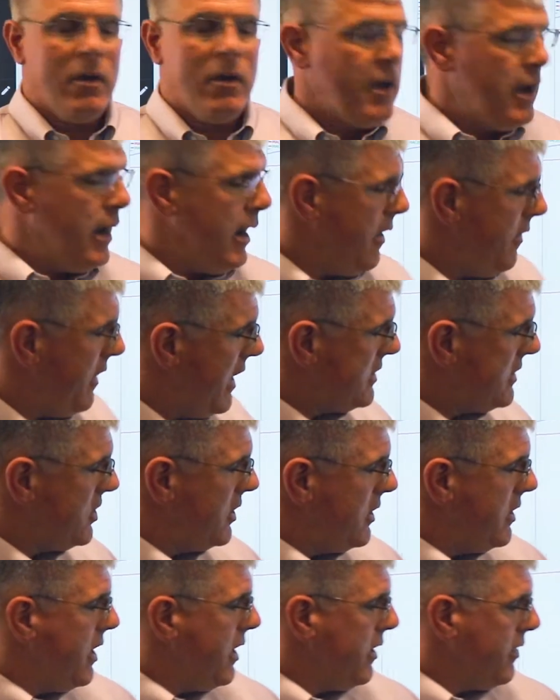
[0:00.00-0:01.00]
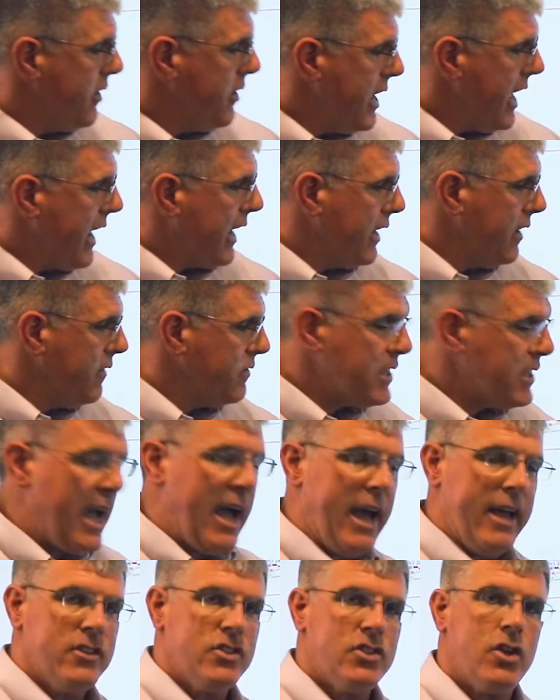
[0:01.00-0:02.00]
That's another negative
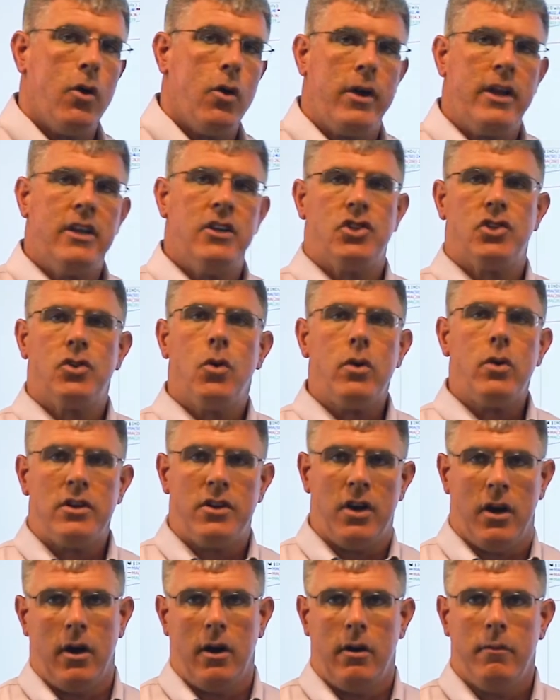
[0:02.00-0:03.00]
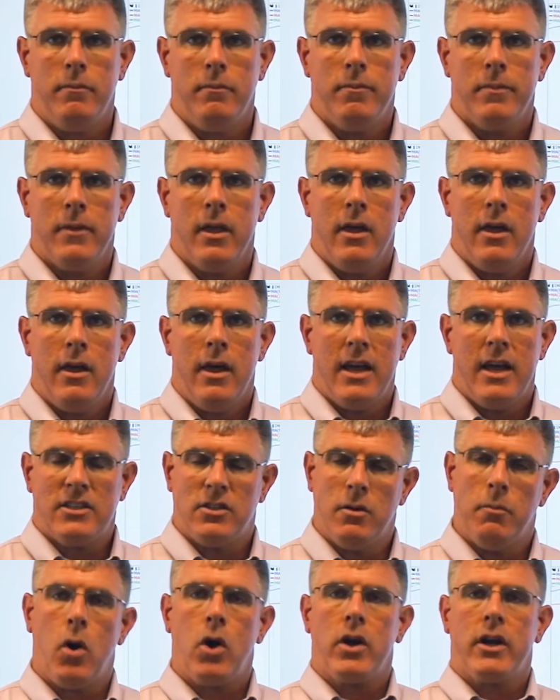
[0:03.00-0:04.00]
sign. So in the short term, has
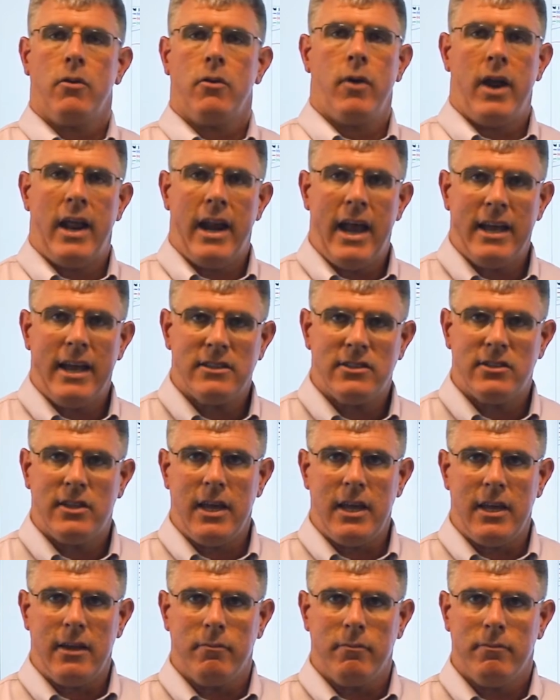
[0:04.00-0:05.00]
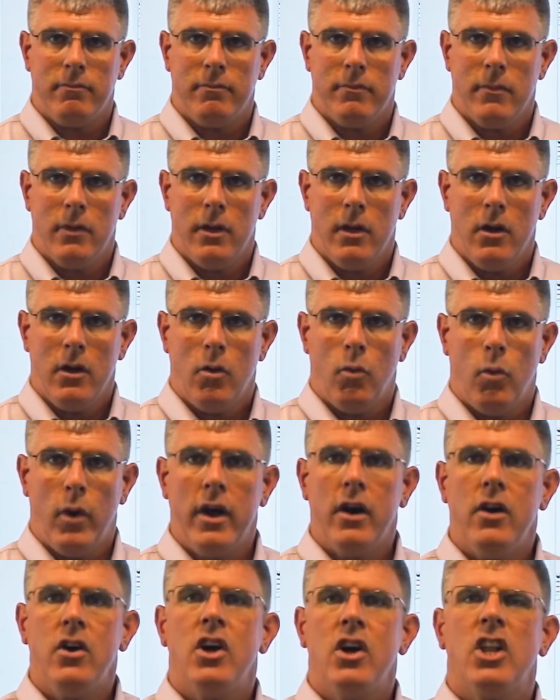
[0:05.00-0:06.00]
the market ran out of steam?
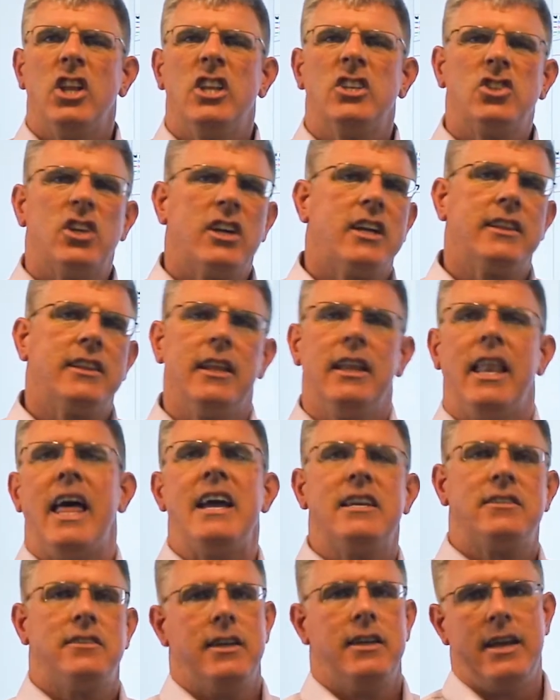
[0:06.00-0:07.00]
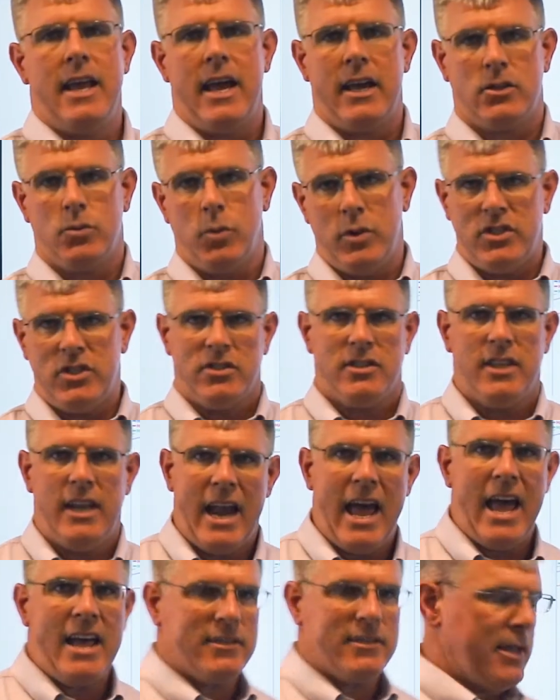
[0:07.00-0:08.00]
Well, let's look at the last index, which is the
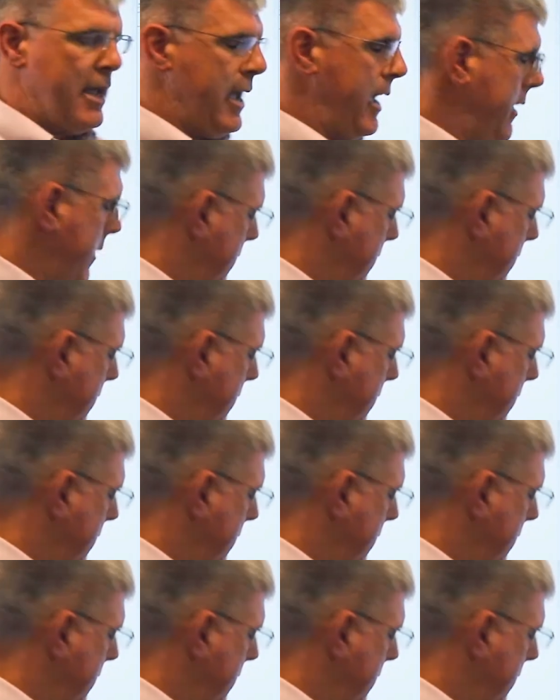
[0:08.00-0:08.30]
NASDAQ.